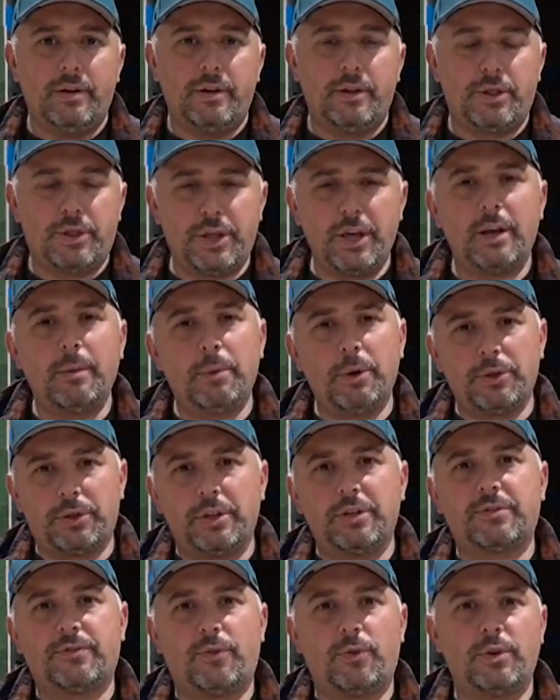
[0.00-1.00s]
Think about
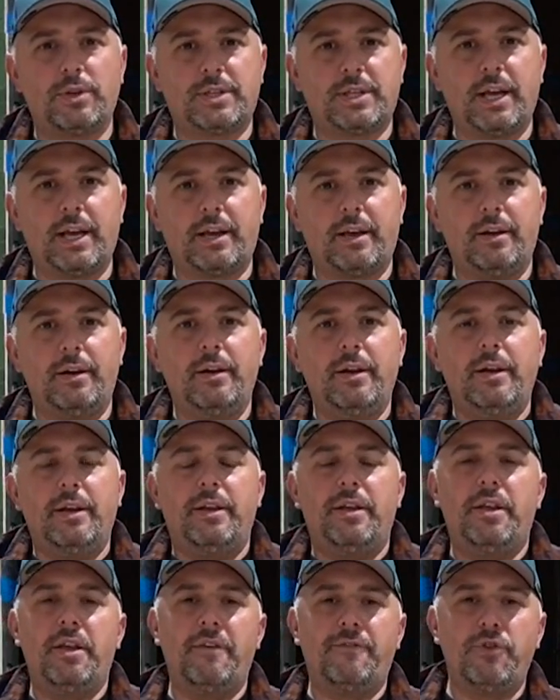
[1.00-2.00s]
this for a second.
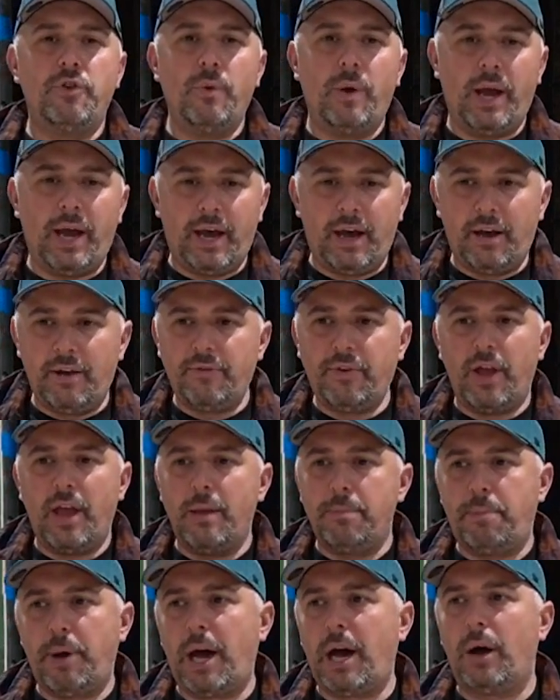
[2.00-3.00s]
If you have
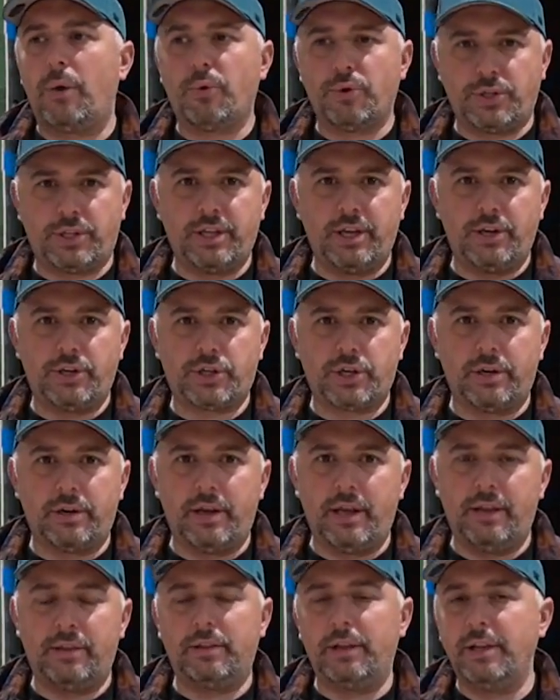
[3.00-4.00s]
a power station
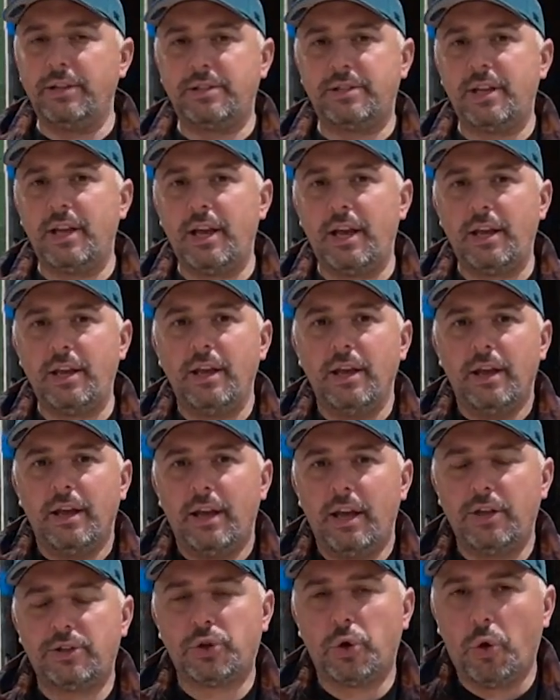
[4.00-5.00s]
and let's say
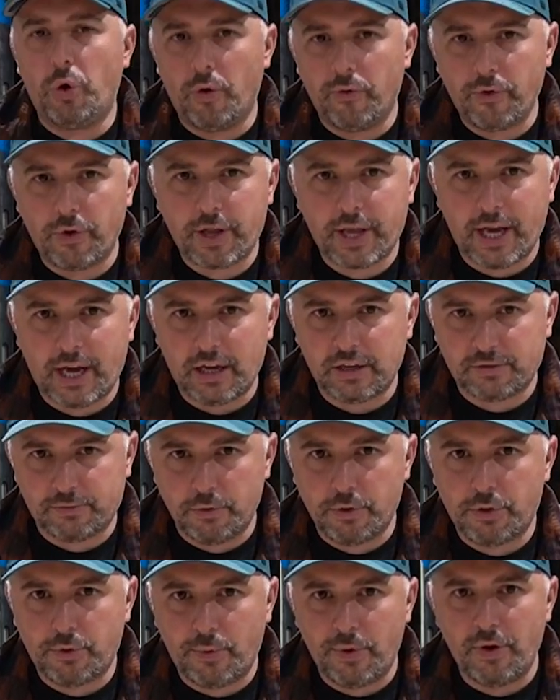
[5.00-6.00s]
it's overcast
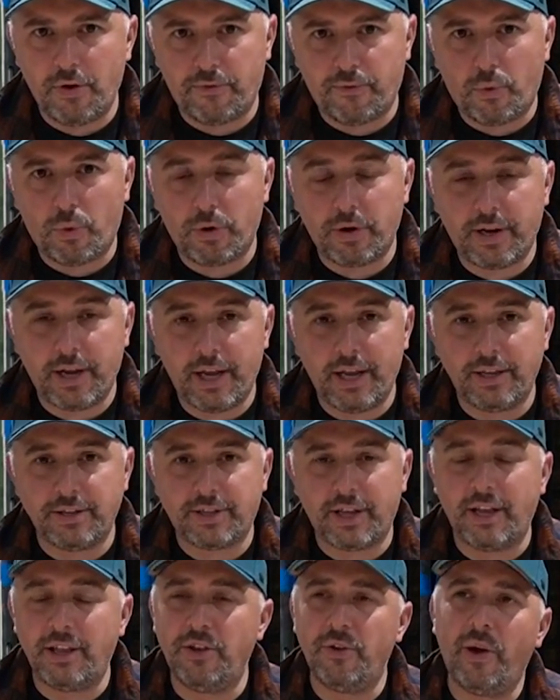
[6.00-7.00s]
for 3 or 4
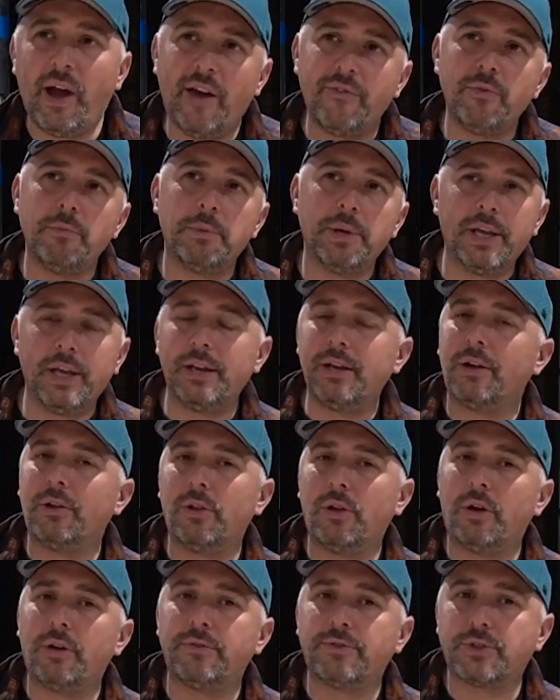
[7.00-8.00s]
days and you haven't been getting a
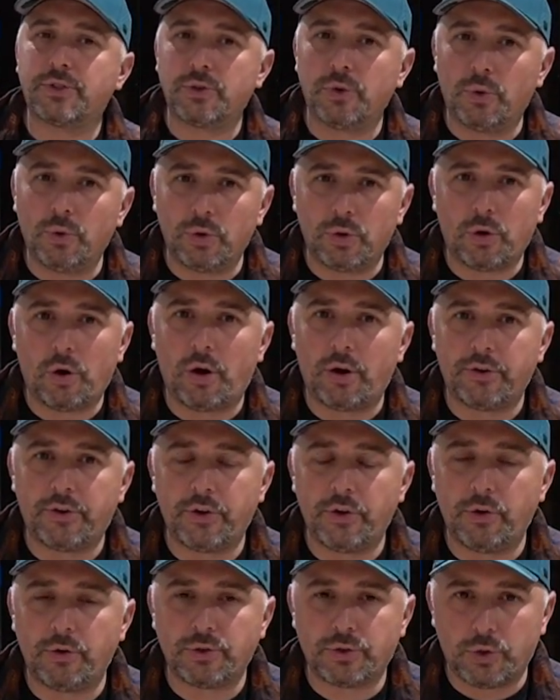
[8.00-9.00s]
lot of solar
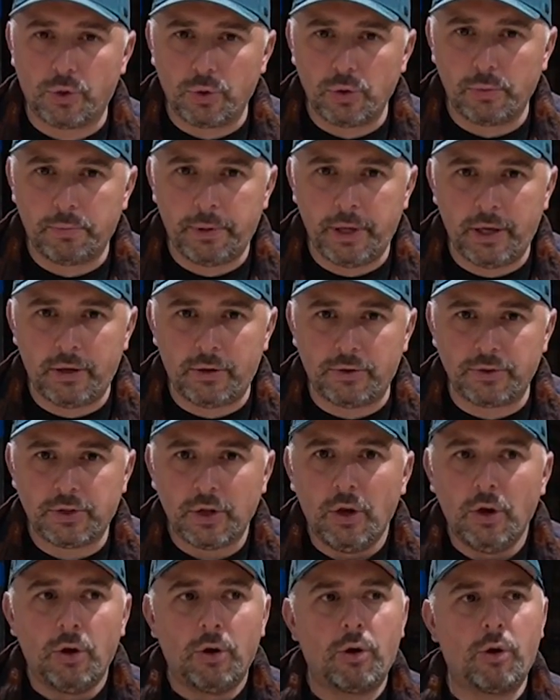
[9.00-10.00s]
onto your solar panels,
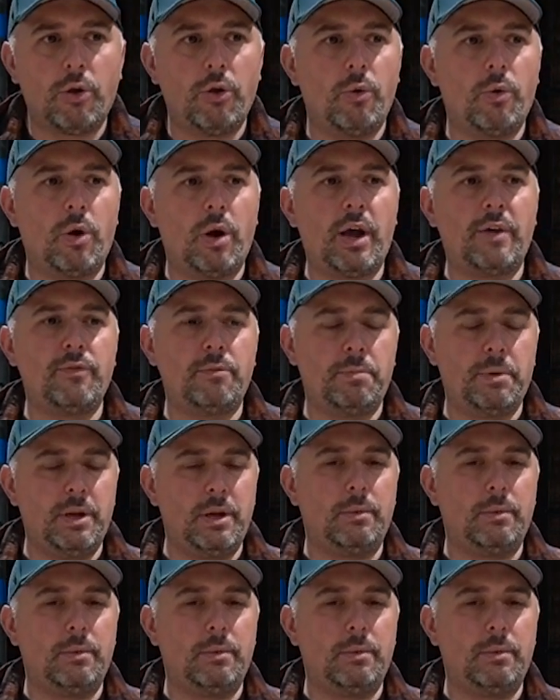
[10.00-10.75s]
or you haven't been